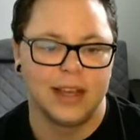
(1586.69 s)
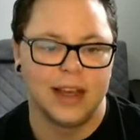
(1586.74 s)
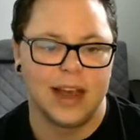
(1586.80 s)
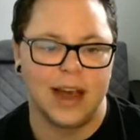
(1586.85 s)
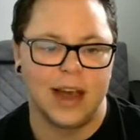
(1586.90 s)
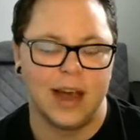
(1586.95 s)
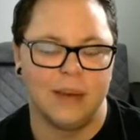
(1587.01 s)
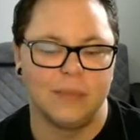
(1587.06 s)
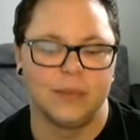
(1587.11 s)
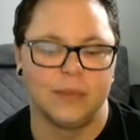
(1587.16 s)

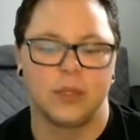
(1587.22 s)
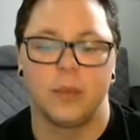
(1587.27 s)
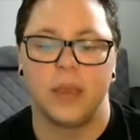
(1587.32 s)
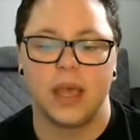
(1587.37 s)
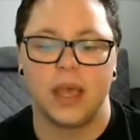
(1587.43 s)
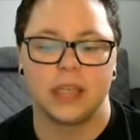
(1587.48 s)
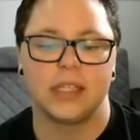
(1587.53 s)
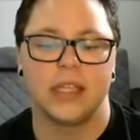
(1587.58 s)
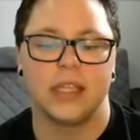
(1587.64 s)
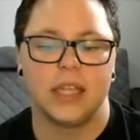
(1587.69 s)
So
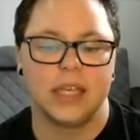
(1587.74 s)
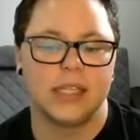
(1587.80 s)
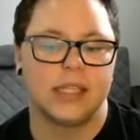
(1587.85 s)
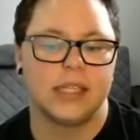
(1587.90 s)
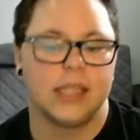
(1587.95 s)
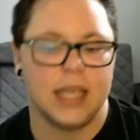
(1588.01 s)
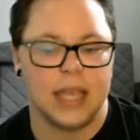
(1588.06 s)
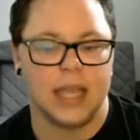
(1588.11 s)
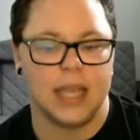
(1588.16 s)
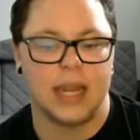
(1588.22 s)
because of
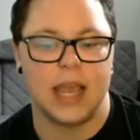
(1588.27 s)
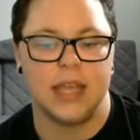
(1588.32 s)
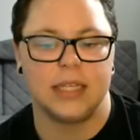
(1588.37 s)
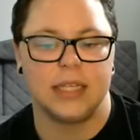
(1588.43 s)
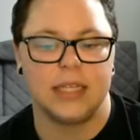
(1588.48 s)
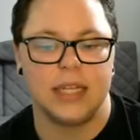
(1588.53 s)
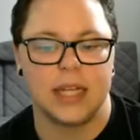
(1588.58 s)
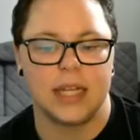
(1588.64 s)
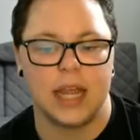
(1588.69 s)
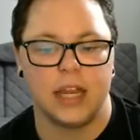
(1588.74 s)
this, in
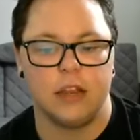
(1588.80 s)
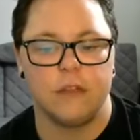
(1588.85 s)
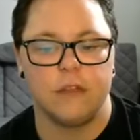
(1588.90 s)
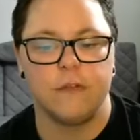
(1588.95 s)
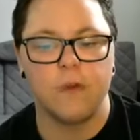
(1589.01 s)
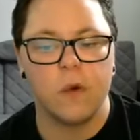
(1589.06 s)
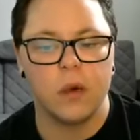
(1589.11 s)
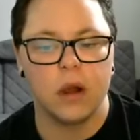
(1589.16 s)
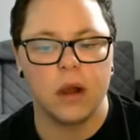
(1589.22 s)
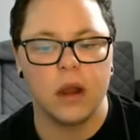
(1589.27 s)

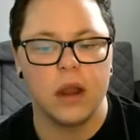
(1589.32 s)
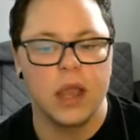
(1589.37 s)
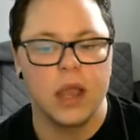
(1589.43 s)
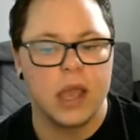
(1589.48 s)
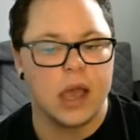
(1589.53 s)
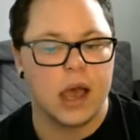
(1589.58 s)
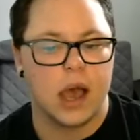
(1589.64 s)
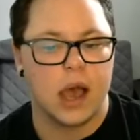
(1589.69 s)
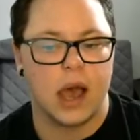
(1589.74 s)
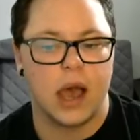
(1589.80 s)
1994,
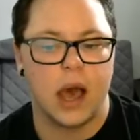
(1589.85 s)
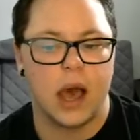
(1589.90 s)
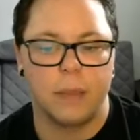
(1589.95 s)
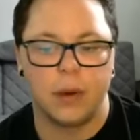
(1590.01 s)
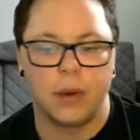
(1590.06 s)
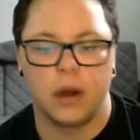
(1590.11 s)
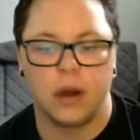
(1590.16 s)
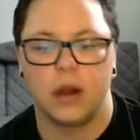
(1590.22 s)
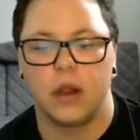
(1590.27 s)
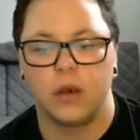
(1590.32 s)

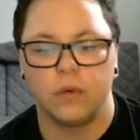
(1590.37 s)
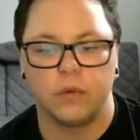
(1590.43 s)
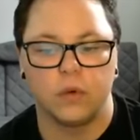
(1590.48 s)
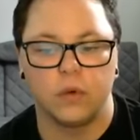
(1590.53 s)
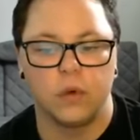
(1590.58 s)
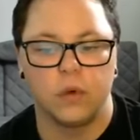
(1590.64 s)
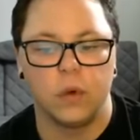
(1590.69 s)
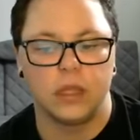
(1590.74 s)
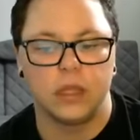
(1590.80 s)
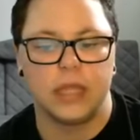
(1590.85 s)
Alberta
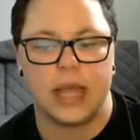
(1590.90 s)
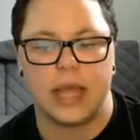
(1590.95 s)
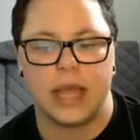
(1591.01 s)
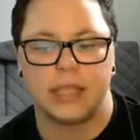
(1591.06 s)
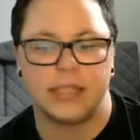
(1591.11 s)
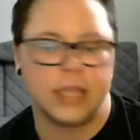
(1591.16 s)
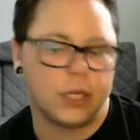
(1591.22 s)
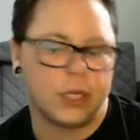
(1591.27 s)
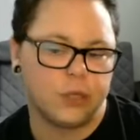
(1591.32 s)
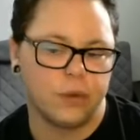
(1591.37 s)
ruled
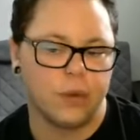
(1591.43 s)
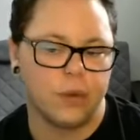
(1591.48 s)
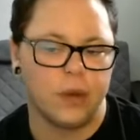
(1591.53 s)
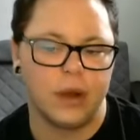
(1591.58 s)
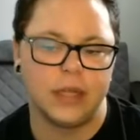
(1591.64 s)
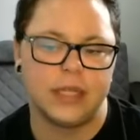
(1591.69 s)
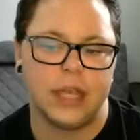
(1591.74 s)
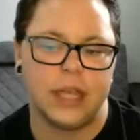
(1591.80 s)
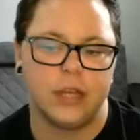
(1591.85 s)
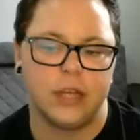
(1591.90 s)
that sexual
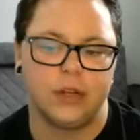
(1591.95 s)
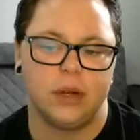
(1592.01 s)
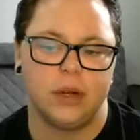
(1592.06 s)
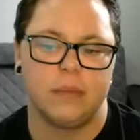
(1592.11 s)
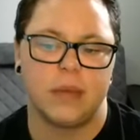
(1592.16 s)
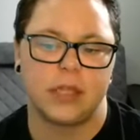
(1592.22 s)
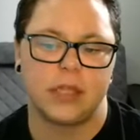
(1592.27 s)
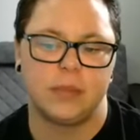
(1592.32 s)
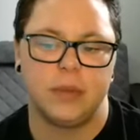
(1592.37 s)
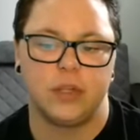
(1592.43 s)
orientation
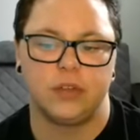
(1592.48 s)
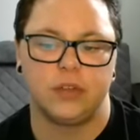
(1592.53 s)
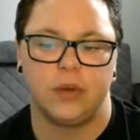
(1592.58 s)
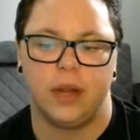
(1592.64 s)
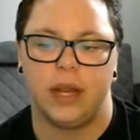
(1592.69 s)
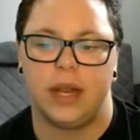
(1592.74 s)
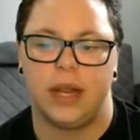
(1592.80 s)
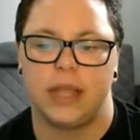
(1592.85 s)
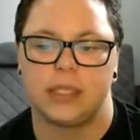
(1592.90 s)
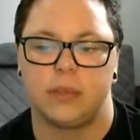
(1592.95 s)
must be
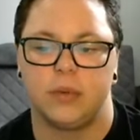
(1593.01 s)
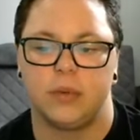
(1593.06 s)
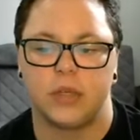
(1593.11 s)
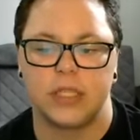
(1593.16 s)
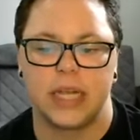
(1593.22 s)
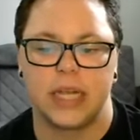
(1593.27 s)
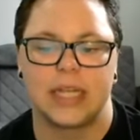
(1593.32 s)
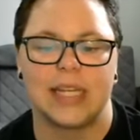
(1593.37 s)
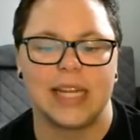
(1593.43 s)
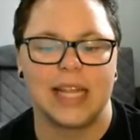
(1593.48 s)
treated as a
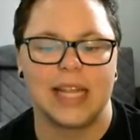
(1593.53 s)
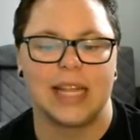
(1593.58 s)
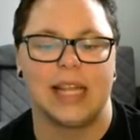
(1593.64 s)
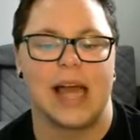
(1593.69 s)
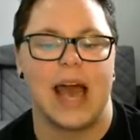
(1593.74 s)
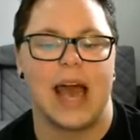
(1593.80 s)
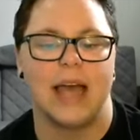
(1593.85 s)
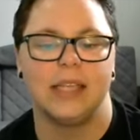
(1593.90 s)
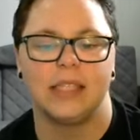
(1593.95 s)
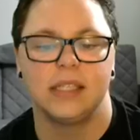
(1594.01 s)
protected
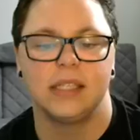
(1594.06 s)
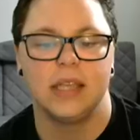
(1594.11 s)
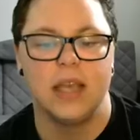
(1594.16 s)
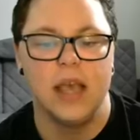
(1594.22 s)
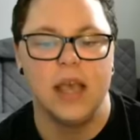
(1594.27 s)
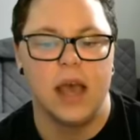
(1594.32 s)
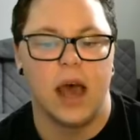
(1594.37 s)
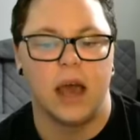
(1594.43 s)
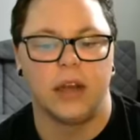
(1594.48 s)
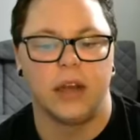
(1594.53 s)

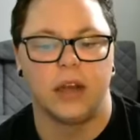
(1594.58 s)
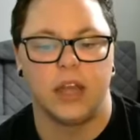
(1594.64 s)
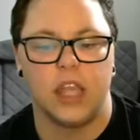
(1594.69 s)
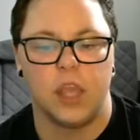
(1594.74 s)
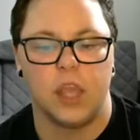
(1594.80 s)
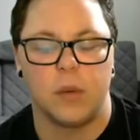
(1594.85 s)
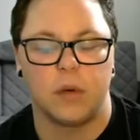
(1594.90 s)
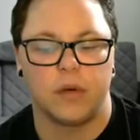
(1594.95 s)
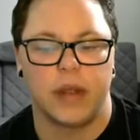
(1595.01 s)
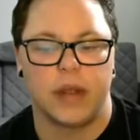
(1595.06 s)
class under
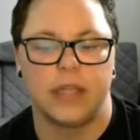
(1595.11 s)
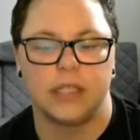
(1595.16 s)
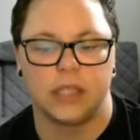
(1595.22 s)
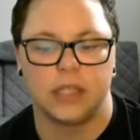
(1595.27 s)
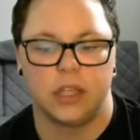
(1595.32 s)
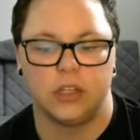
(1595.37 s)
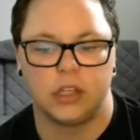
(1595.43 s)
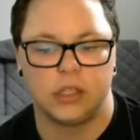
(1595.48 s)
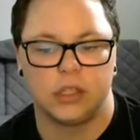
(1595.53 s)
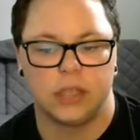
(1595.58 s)
human rights
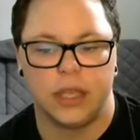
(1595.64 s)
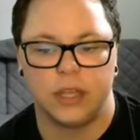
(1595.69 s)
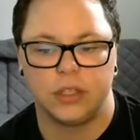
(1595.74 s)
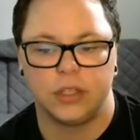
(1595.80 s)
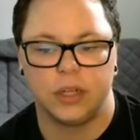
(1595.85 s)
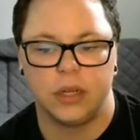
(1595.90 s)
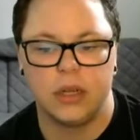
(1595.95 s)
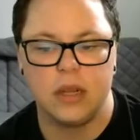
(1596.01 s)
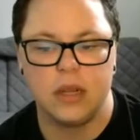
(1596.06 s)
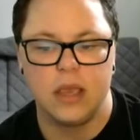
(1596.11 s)

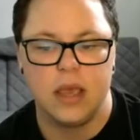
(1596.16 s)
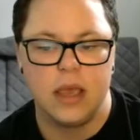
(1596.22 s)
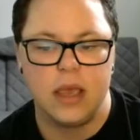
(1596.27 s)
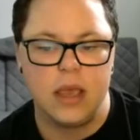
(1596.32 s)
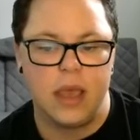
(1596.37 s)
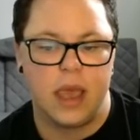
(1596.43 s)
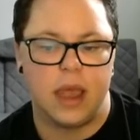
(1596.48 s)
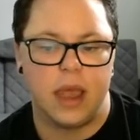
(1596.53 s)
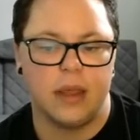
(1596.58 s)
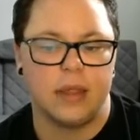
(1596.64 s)
legislation,
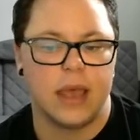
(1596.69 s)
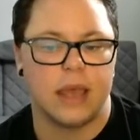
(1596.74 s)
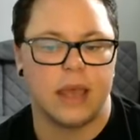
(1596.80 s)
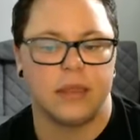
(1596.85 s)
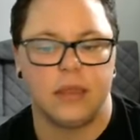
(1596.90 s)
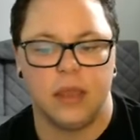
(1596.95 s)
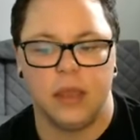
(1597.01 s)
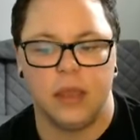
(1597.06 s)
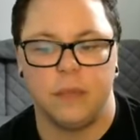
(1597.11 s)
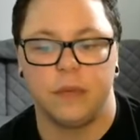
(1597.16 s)
and that
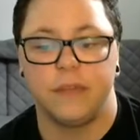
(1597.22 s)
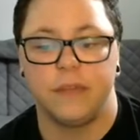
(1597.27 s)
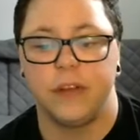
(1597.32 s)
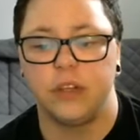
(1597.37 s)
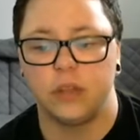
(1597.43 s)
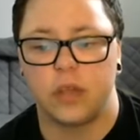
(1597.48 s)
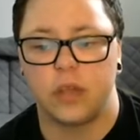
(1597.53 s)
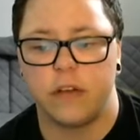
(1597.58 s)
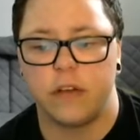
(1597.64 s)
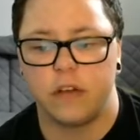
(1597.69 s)
the
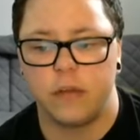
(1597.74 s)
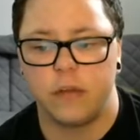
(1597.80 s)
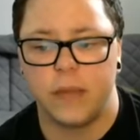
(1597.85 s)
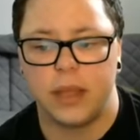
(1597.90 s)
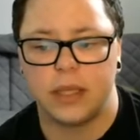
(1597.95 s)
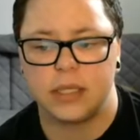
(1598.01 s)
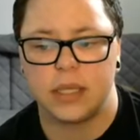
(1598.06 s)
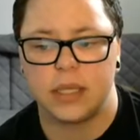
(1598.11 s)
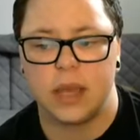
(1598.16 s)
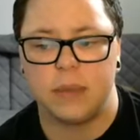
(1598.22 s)
provincial
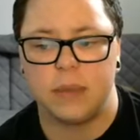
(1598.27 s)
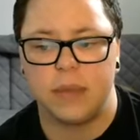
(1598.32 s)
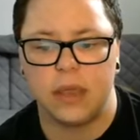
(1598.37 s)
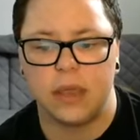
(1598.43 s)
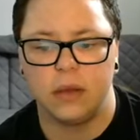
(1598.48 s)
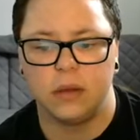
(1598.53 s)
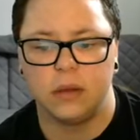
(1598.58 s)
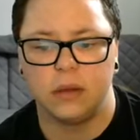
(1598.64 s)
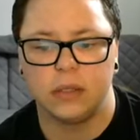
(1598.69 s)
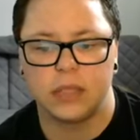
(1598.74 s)
government
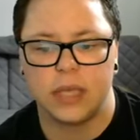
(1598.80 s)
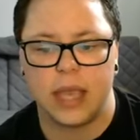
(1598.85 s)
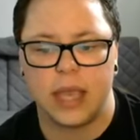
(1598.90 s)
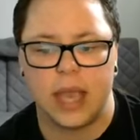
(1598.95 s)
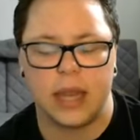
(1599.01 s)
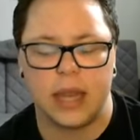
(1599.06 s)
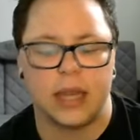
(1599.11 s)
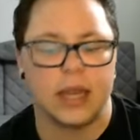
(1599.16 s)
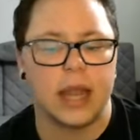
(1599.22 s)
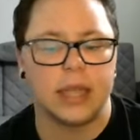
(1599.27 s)
appealed,
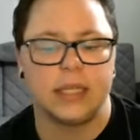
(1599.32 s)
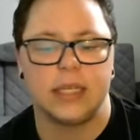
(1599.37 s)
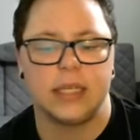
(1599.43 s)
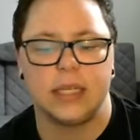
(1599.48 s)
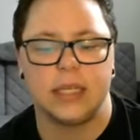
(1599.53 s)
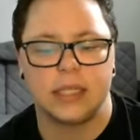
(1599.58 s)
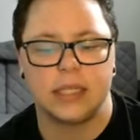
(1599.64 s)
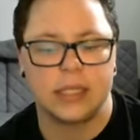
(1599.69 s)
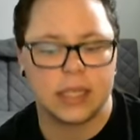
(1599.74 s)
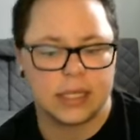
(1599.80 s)
and in
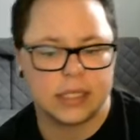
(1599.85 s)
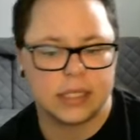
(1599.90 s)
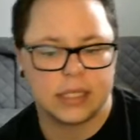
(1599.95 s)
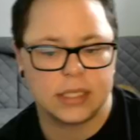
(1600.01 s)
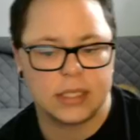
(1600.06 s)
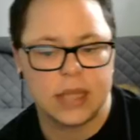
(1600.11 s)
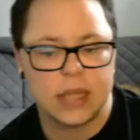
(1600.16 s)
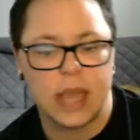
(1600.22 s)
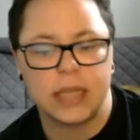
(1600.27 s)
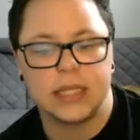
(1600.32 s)

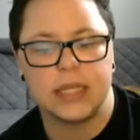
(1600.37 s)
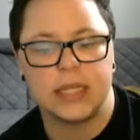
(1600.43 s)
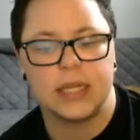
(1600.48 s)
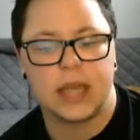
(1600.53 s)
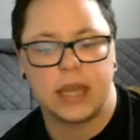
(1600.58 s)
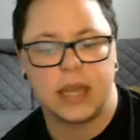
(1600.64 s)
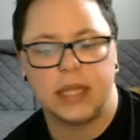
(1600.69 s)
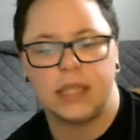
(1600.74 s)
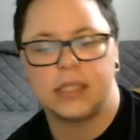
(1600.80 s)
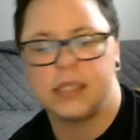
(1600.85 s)

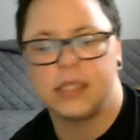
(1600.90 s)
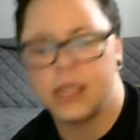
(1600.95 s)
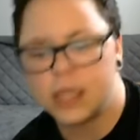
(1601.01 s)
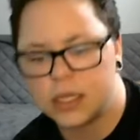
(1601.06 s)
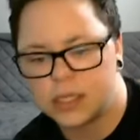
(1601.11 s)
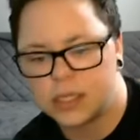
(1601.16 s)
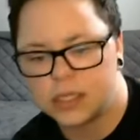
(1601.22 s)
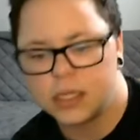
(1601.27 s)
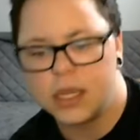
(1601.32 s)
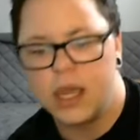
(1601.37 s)

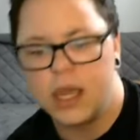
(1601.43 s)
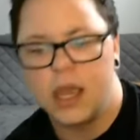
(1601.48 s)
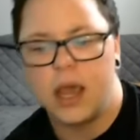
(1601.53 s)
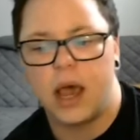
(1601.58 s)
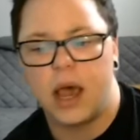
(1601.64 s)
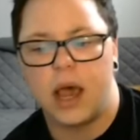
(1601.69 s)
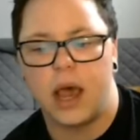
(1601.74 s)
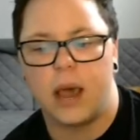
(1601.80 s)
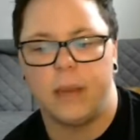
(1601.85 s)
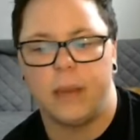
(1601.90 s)
1996,
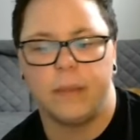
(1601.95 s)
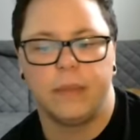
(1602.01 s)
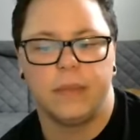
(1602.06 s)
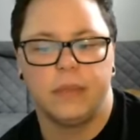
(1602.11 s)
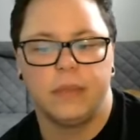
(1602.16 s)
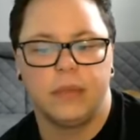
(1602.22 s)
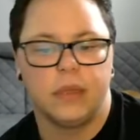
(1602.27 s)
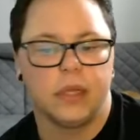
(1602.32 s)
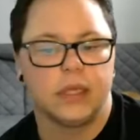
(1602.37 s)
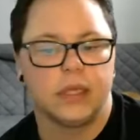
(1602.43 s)
the
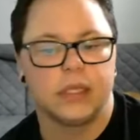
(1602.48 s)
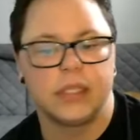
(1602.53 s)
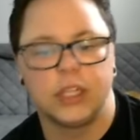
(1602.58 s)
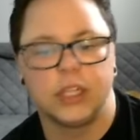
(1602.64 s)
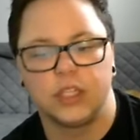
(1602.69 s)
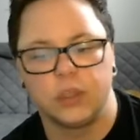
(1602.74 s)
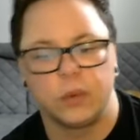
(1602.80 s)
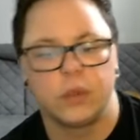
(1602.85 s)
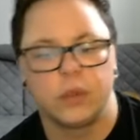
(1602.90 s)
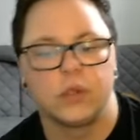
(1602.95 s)

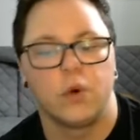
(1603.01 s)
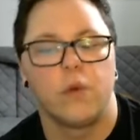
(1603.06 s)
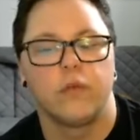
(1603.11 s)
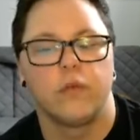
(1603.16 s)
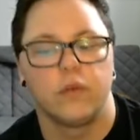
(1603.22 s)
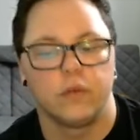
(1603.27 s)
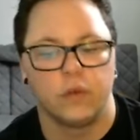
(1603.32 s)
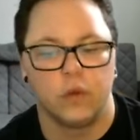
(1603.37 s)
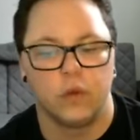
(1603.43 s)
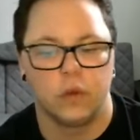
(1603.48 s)
decision was
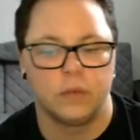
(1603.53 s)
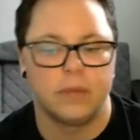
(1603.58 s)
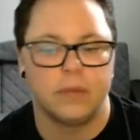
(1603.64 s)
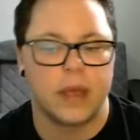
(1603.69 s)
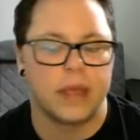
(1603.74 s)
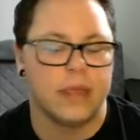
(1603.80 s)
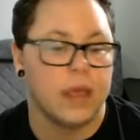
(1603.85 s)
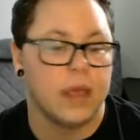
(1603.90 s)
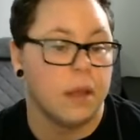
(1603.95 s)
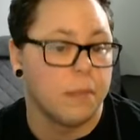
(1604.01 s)
overruled
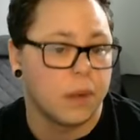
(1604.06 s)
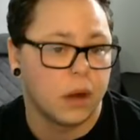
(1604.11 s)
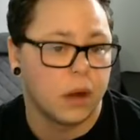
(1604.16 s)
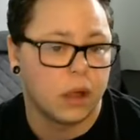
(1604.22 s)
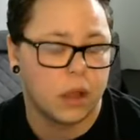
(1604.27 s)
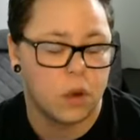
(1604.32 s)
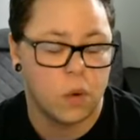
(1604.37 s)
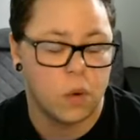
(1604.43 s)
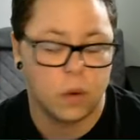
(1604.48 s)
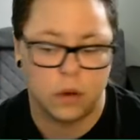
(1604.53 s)
by the
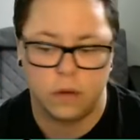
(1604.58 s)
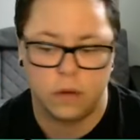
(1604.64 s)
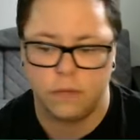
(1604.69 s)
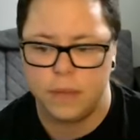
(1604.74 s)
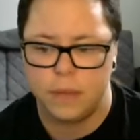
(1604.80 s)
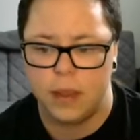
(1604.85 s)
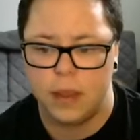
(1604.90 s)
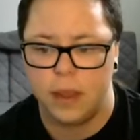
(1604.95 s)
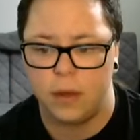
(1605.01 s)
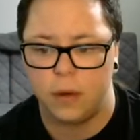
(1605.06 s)
Alberta Court of
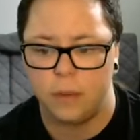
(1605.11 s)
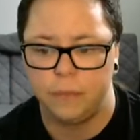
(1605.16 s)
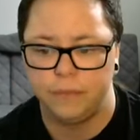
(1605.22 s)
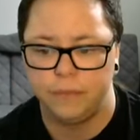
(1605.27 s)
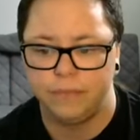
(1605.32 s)
Appeal.